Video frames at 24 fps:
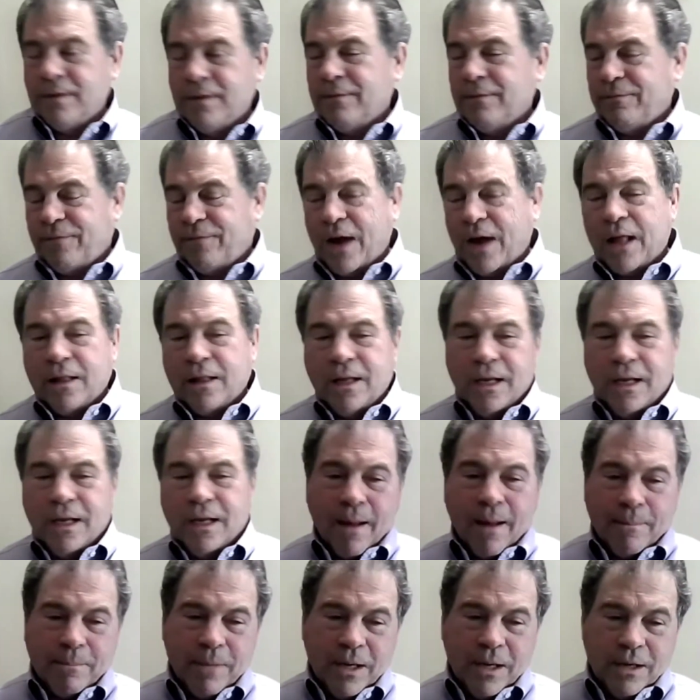finally
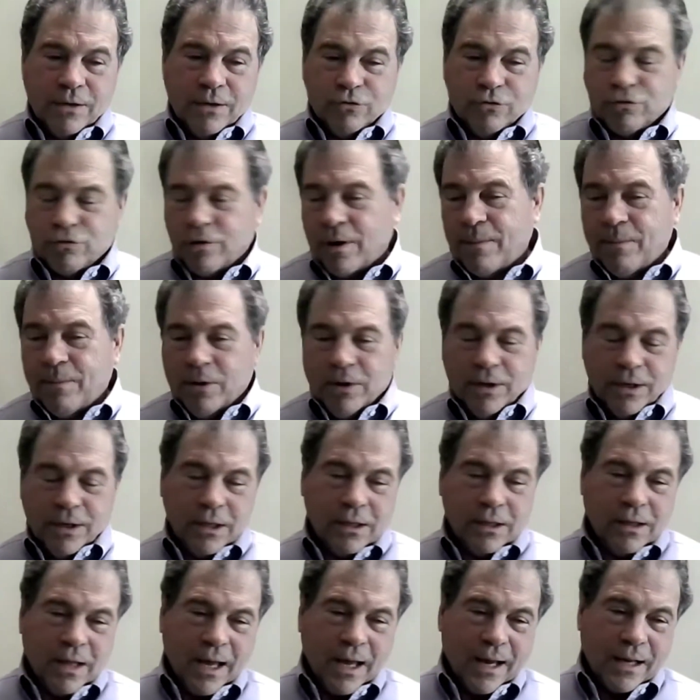got me in trouble in the
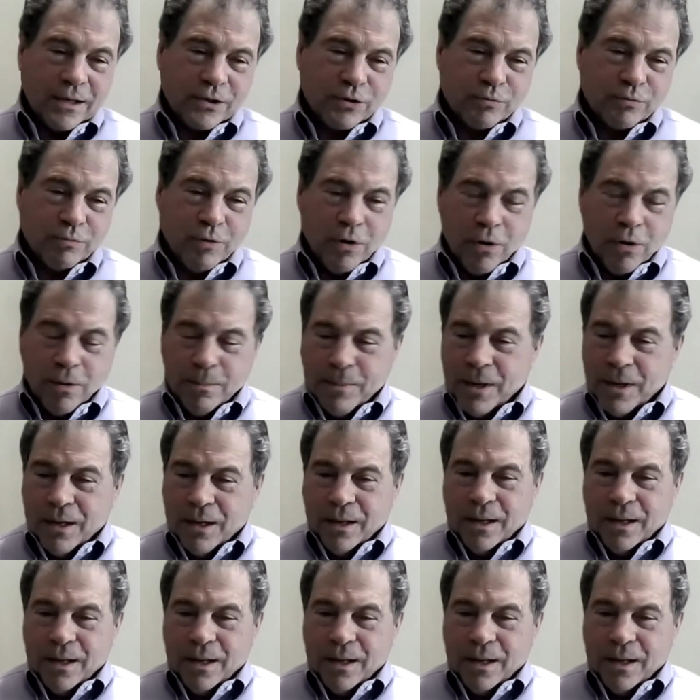classroom.